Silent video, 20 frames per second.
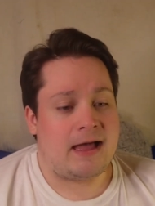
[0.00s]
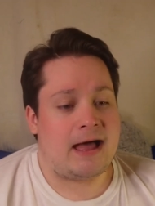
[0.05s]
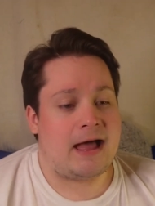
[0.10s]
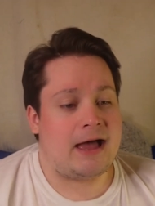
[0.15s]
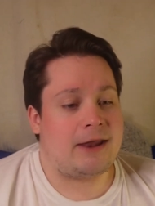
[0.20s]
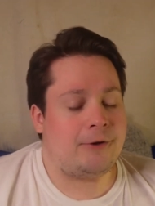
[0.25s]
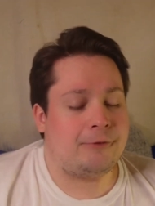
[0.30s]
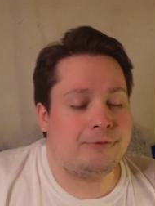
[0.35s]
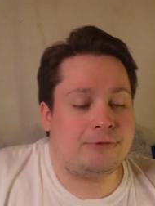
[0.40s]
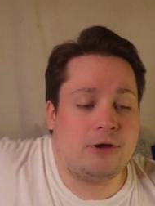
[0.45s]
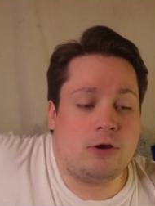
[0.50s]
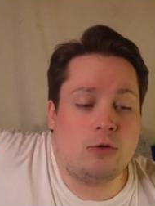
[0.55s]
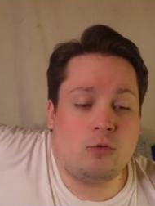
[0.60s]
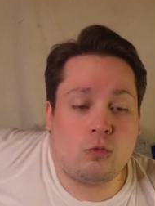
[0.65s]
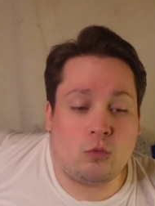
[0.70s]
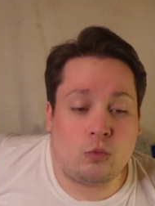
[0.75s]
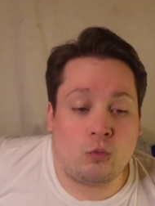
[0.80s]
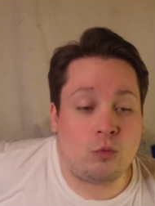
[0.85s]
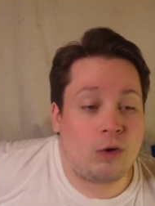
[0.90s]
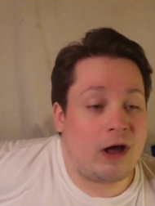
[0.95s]
I don't know
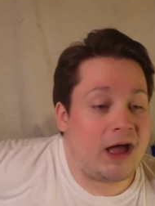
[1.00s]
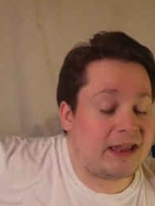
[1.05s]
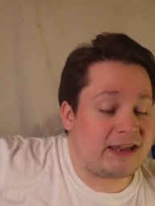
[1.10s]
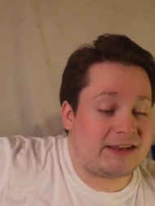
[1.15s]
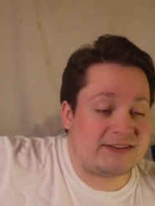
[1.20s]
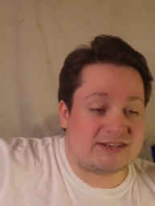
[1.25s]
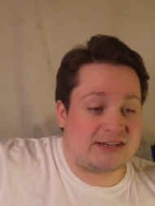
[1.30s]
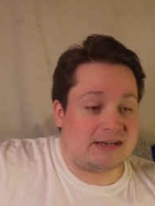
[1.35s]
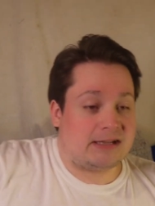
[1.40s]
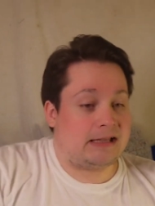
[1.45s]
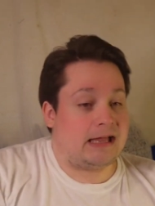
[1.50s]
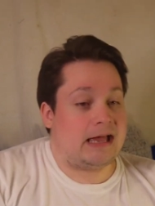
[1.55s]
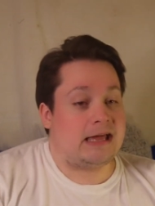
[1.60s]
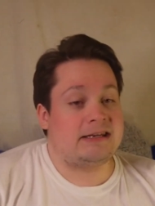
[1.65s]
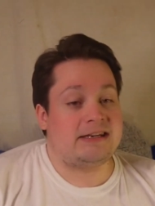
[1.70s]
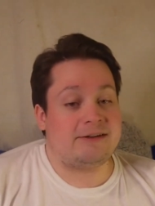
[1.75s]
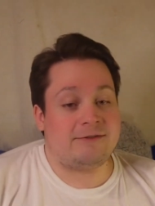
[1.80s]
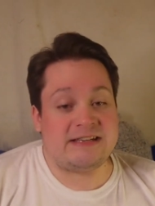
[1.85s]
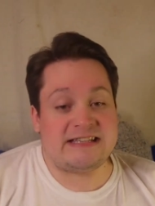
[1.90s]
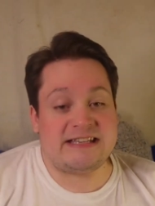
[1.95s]
where he's going to
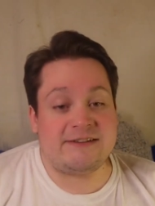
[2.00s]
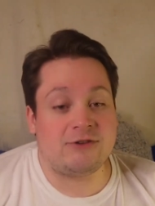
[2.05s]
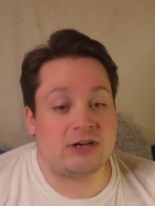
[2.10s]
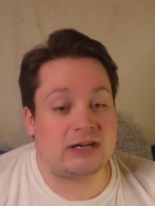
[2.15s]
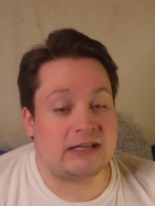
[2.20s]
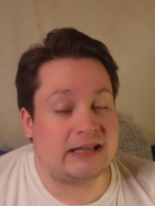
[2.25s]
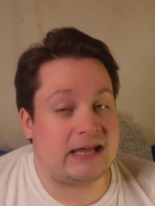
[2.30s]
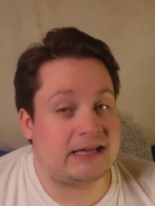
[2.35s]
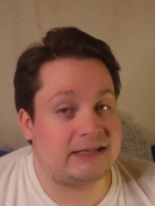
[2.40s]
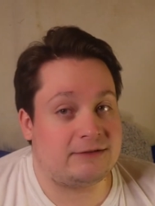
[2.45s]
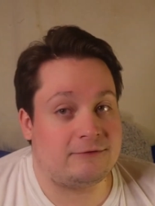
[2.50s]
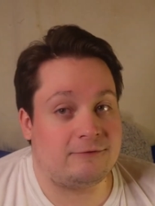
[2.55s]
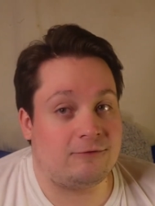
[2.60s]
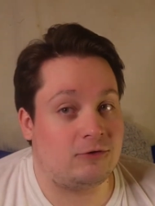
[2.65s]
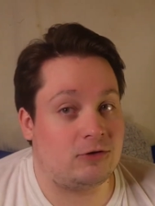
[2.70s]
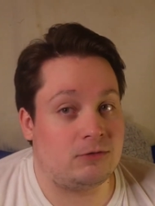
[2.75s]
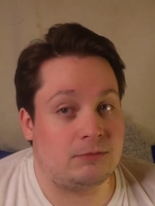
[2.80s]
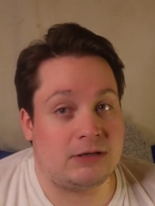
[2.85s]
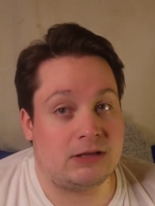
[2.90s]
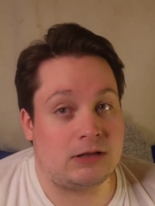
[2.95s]
land, if he's even going to land in
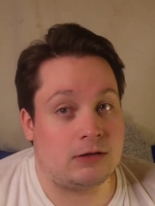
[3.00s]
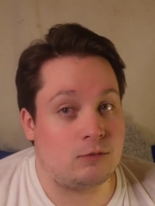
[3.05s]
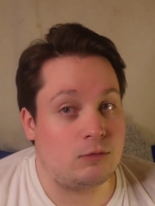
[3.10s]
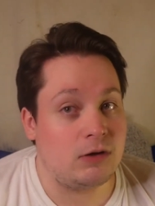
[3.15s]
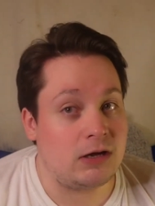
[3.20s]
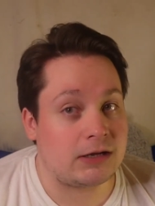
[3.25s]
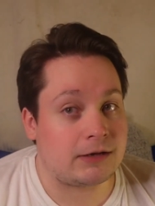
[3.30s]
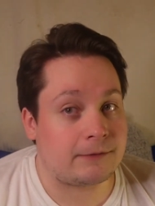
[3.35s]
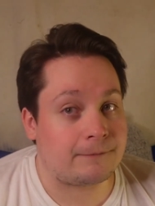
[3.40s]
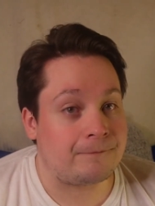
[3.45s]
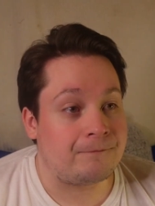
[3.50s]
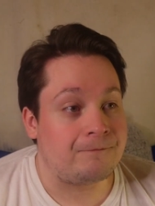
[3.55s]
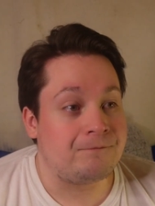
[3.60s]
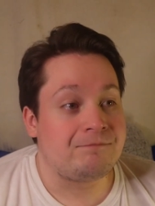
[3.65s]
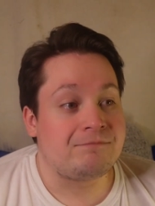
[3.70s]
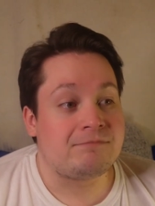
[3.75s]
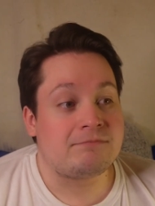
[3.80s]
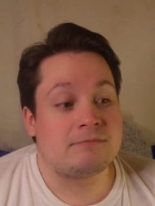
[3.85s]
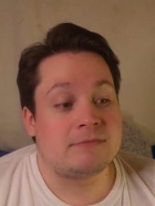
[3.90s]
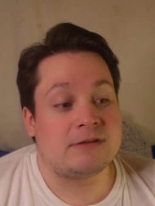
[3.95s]
Formula 1.
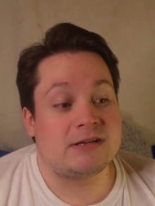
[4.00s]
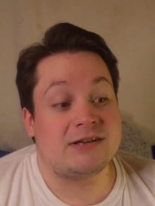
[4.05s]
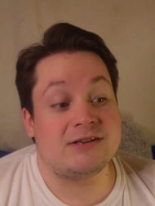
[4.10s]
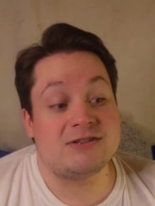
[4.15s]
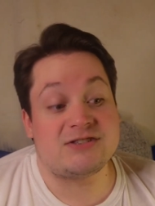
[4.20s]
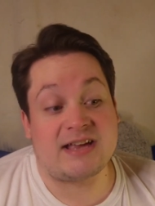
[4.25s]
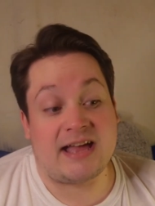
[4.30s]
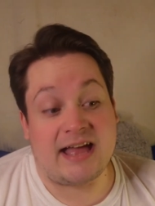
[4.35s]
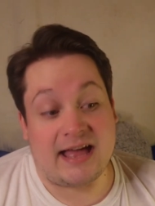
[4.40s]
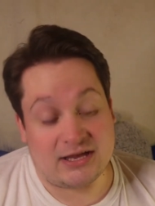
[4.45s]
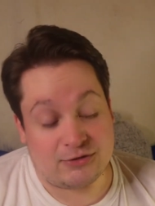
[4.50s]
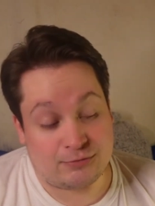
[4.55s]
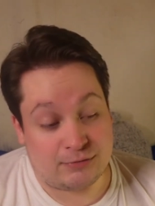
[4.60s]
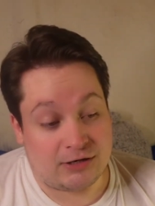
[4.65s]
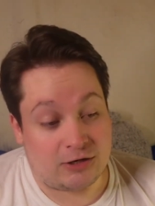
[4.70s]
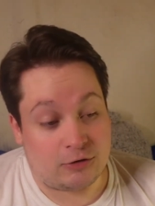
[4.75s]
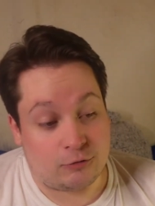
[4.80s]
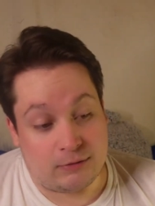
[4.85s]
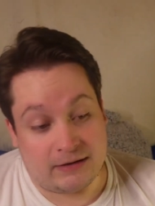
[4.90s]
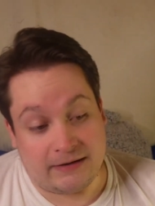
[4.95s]
Because as we
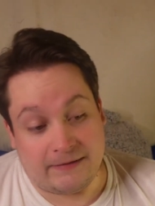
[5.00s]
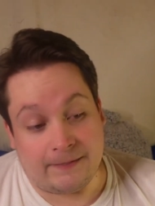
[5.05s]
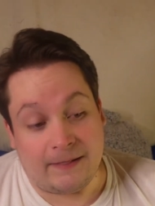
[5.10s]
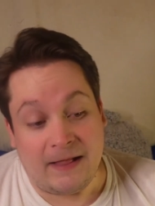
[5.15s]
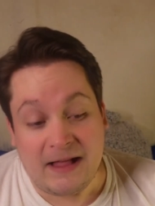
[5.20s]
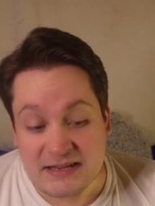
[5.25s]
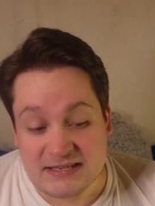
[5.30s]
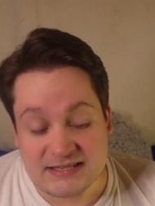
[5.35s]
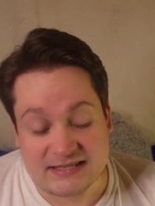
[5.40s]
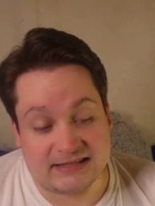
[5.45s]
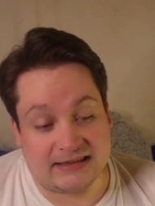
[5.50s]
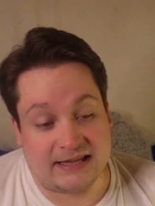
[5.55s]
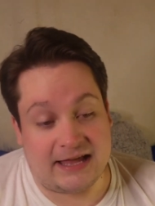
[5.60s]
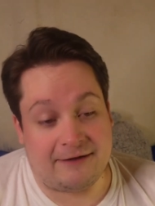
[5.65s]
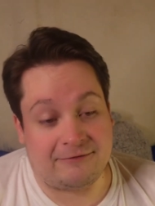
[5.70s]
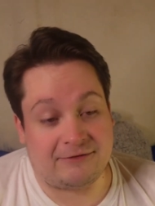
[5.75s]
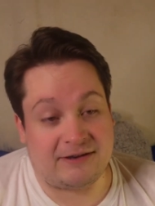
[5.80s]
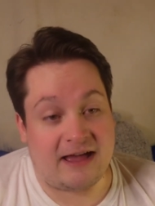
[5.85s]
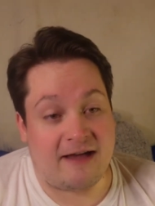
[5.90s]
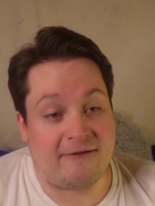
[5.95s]
know, when he last
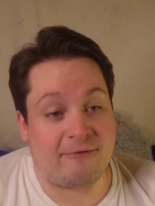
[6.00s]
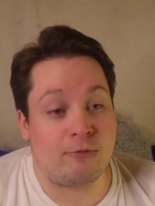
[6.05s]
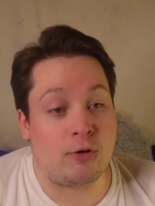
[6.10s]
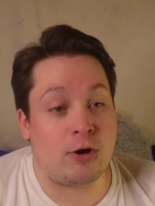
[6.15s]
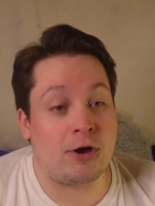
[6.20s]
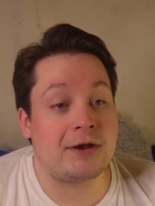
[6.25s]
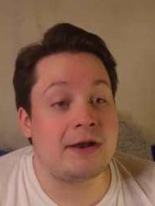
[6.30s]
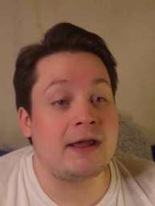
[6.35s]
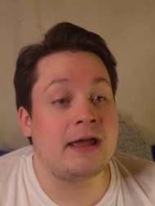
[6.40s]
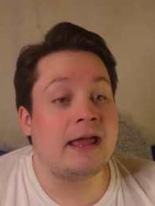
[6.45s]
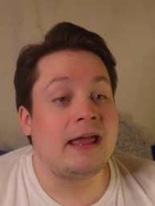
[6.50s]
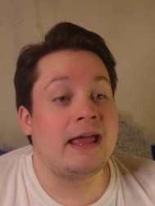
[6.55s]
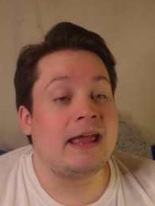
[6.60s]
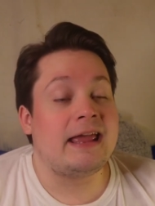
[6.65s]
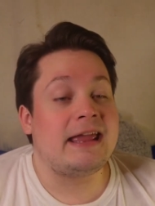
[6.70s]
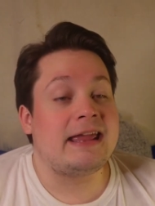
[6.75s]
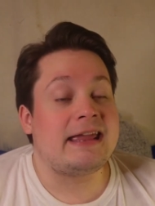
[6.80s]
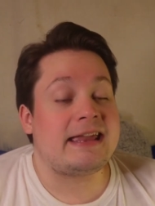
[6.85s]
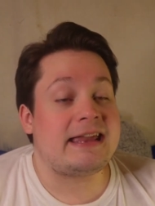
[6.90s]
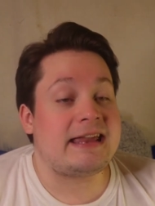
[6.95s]
left F1,
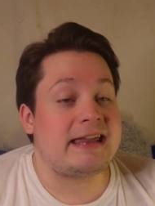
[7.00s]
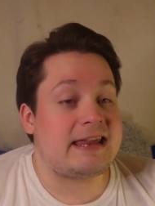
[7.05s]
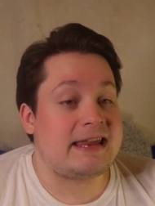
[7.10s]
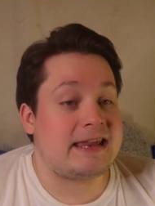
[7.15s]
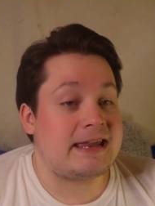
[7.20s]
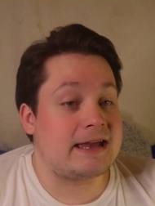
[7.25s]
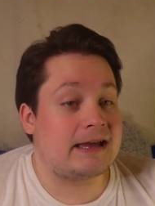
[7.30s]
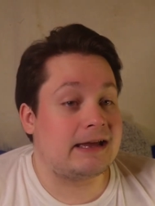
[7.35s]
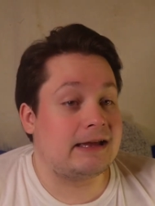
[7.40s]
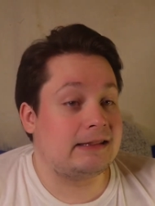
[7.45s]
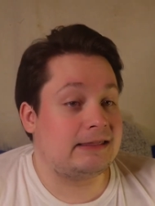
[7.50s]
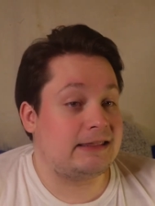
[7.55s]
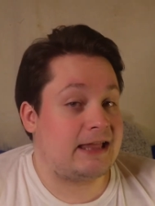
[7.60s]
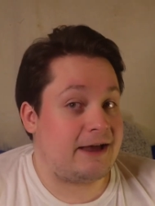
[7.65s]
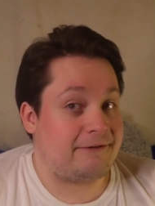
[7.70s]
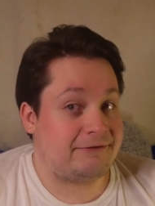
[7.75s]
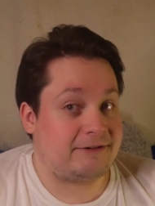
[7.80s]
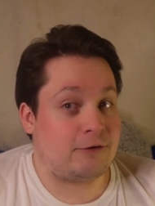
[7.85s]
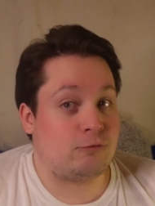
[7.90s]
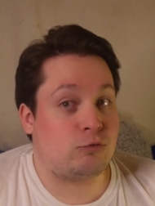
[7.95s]
he
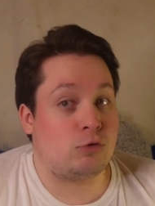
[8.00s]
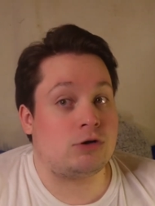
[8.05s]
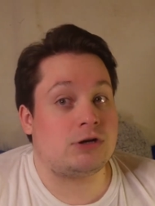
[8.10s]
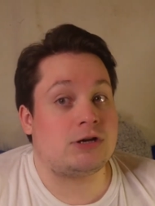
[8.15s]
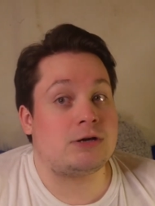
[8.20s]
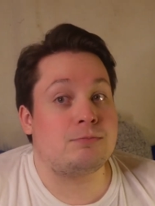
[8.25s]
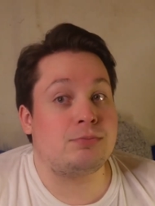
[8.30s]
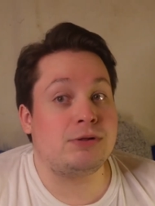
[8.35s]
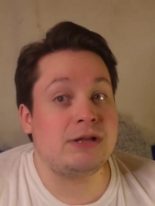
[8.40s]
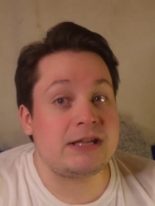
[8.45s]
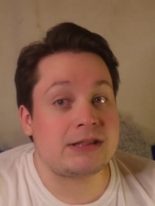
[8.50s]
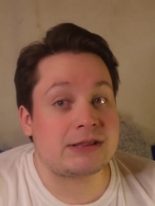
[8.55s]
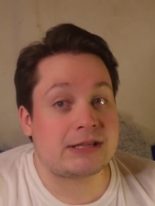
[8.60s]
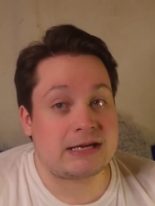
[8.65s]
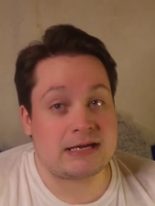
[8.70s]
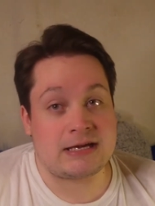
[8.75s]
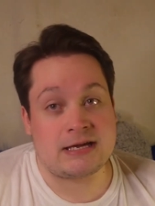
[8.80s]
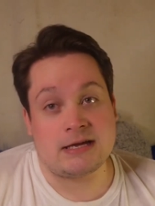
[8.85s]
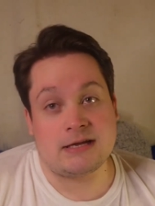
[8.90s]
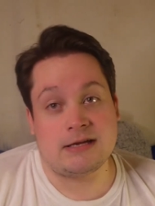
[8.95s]
left F1
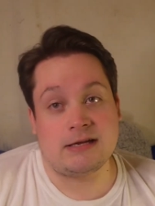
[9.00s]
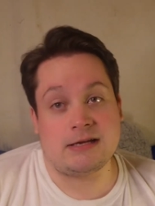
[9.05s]
completely.